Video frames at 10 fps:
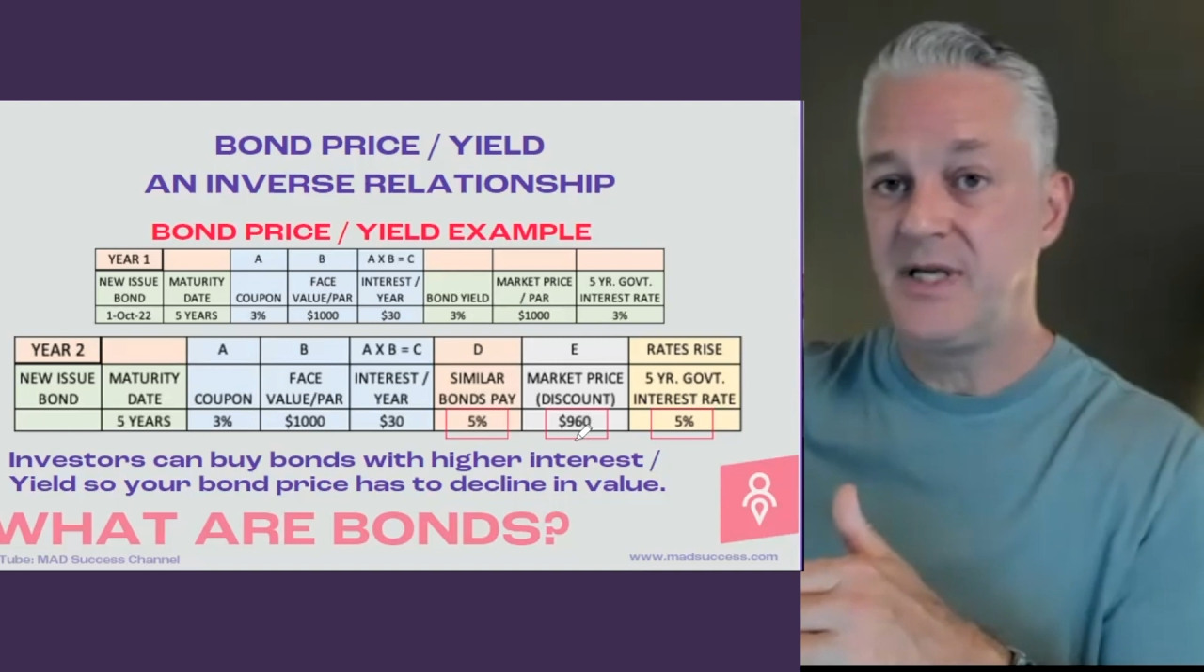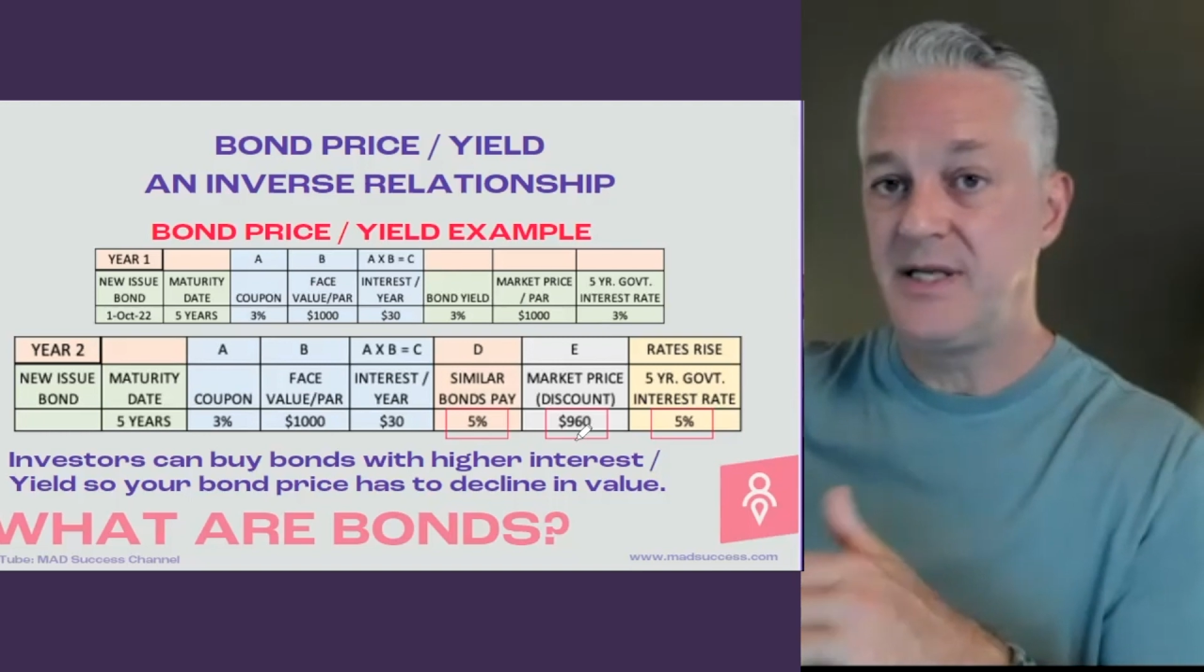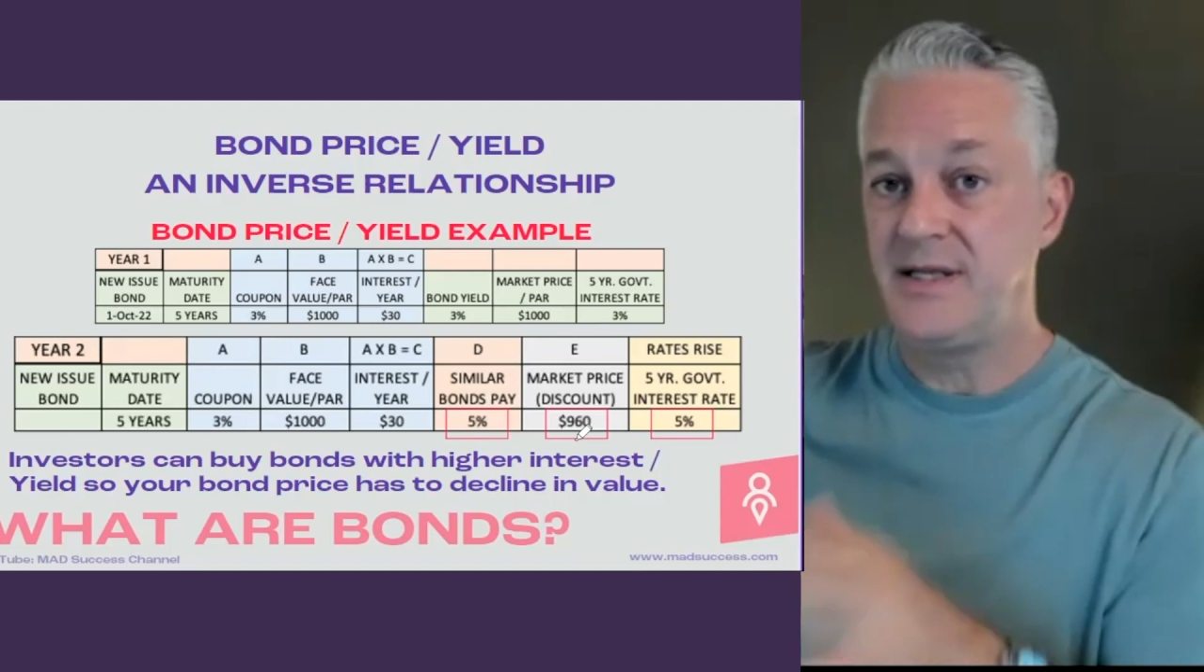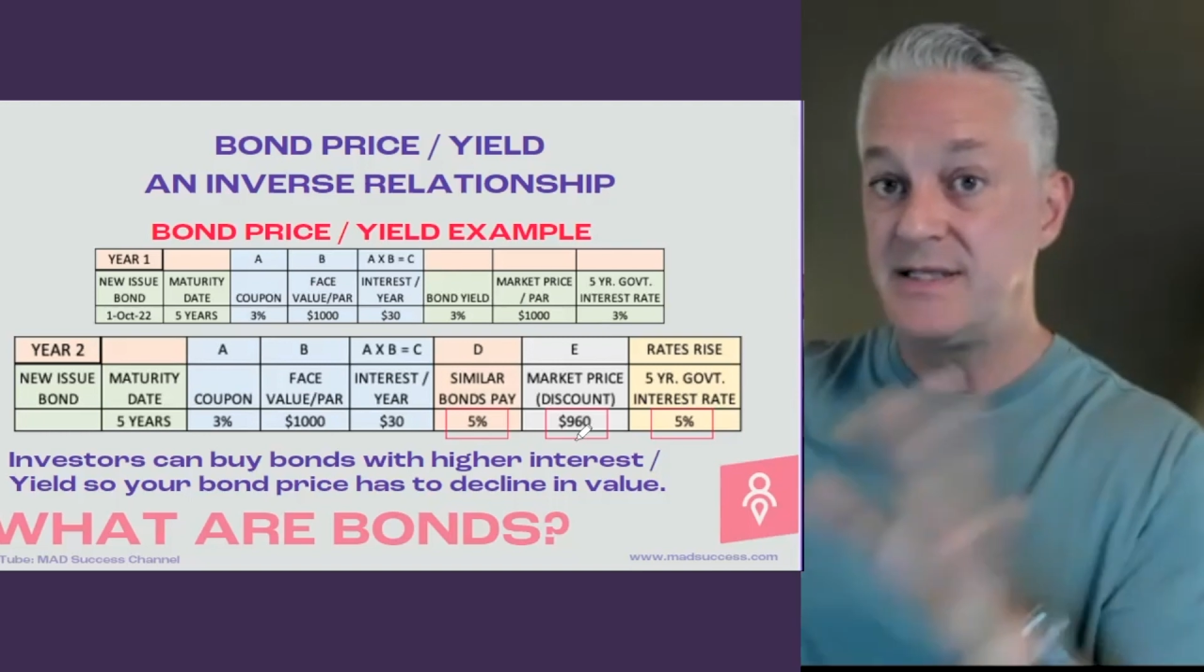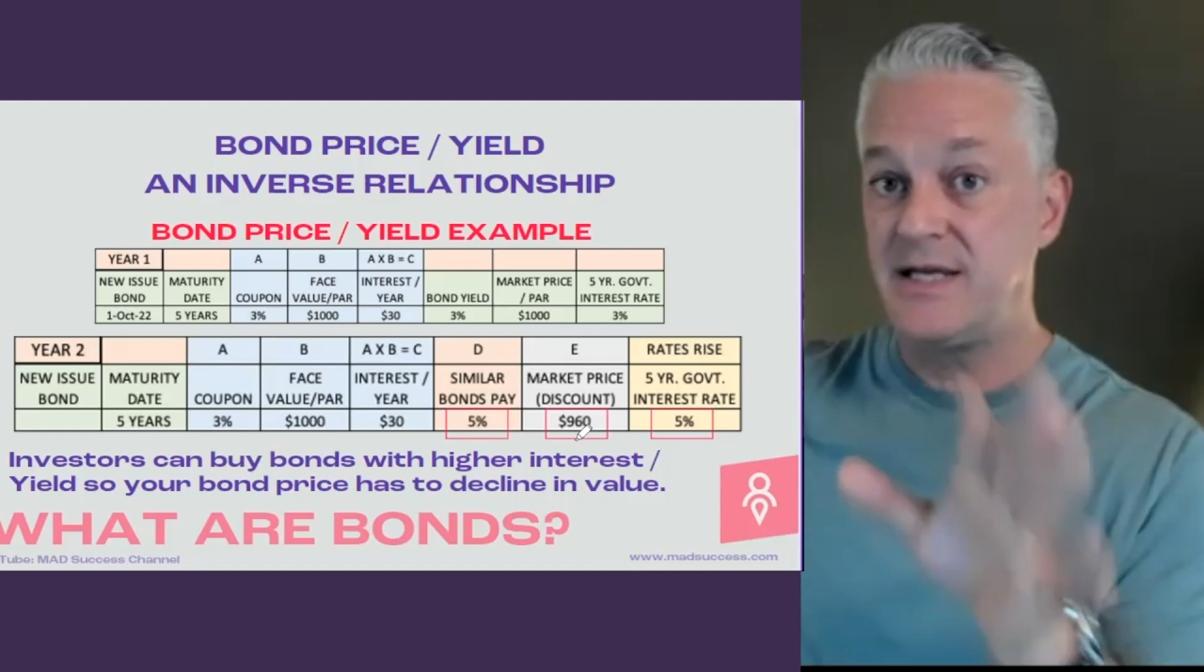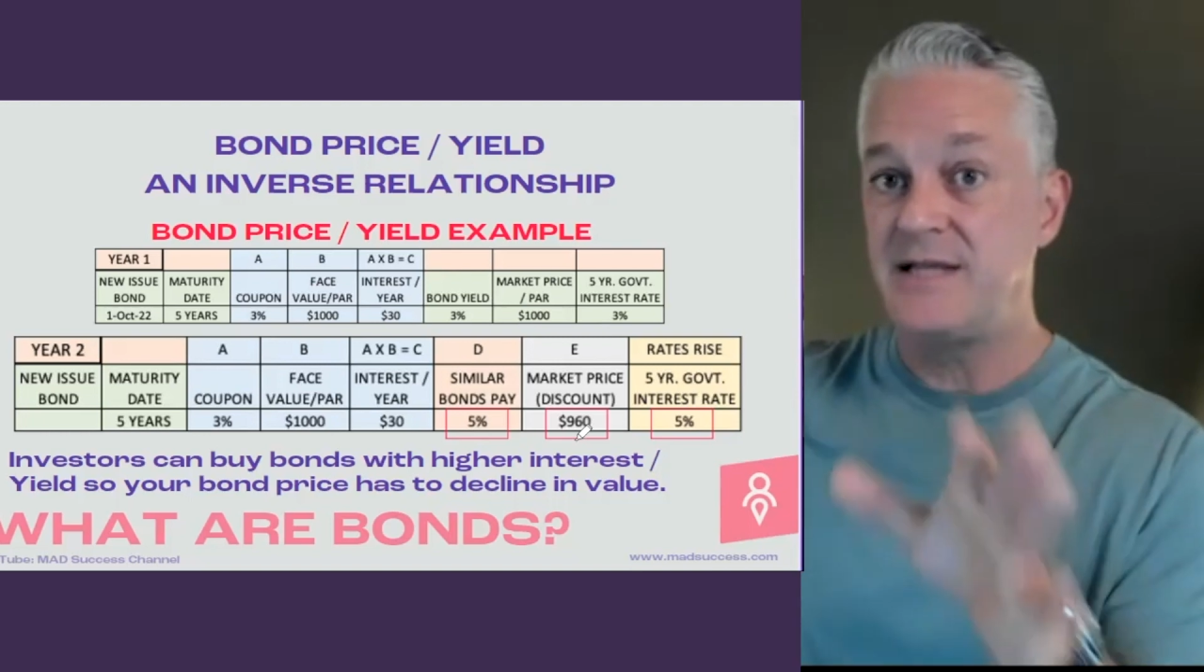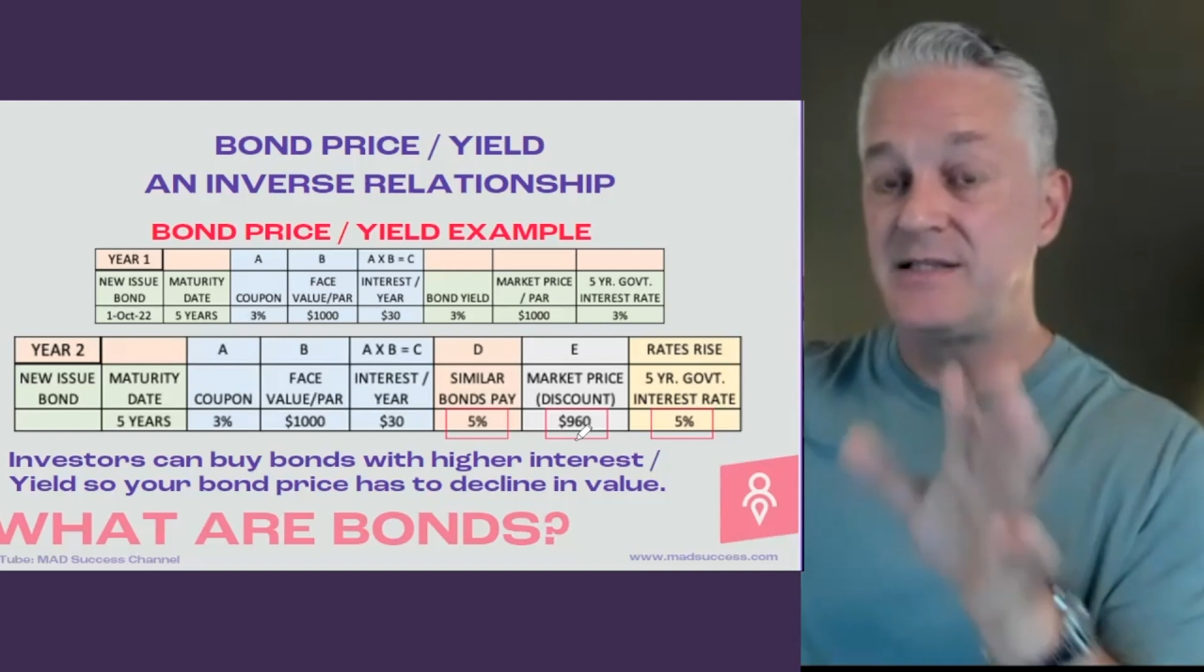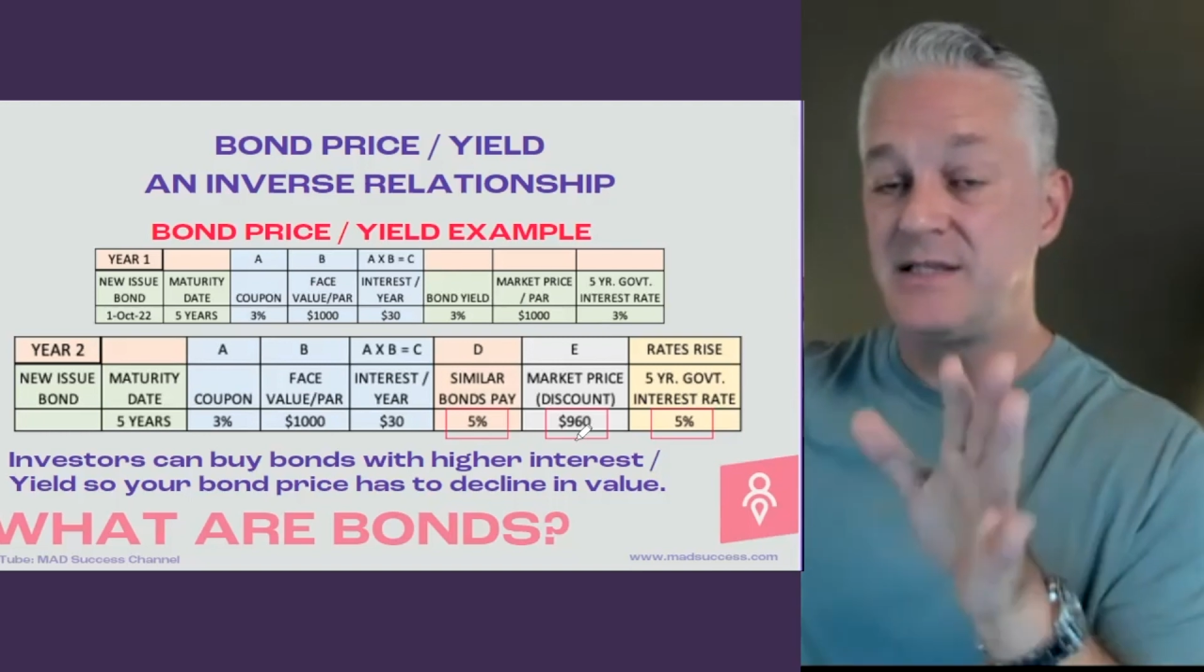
In this case,